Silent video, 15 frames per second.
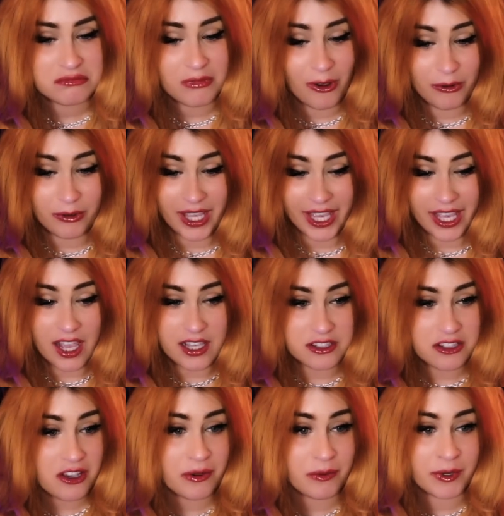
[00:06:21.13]
Okay, I
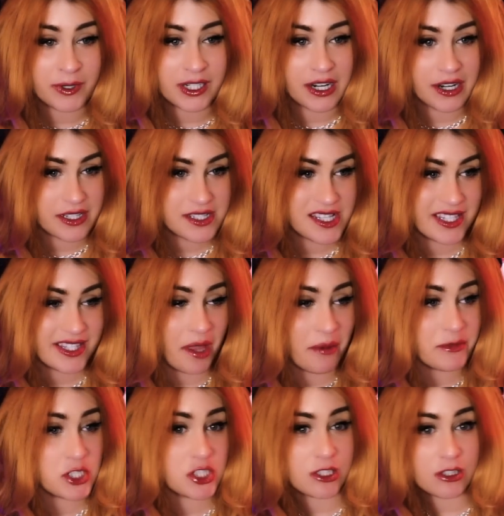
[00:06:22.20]
thought we were gonna see them
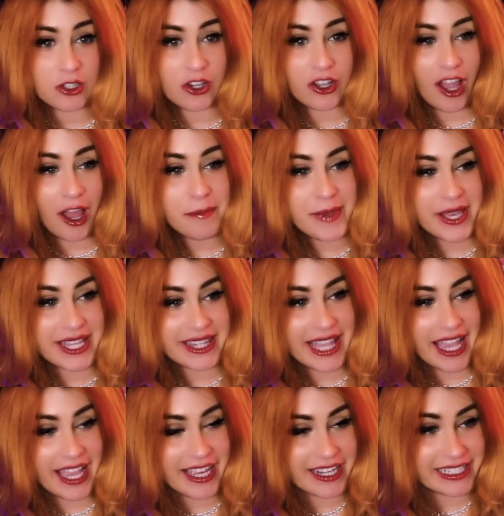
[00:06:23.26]
just look up and
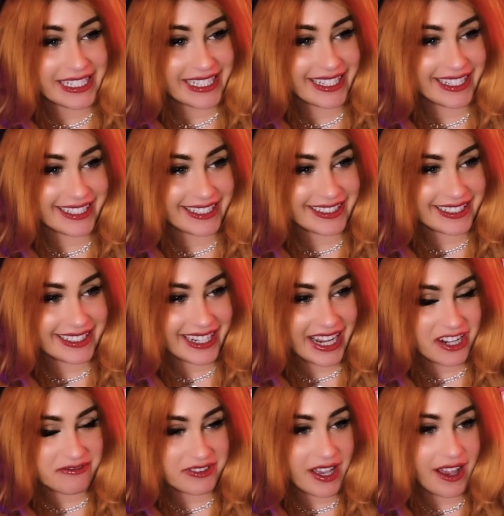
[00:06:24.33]
then
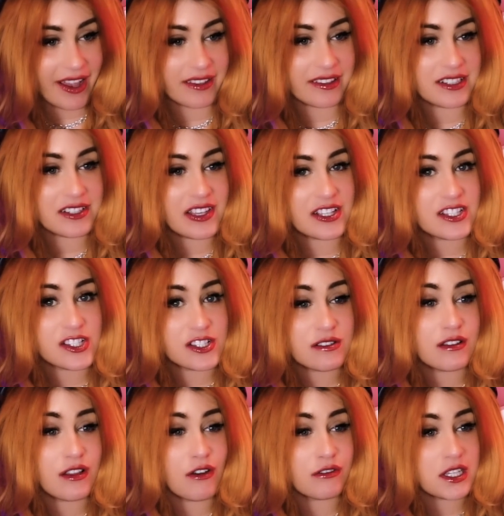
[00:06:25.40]
have the island like
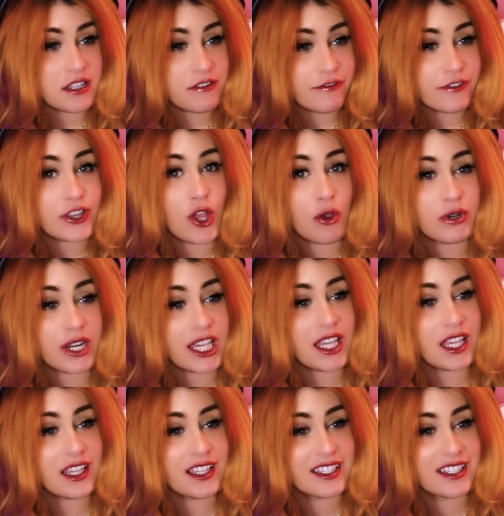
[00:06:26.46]
slowly floating.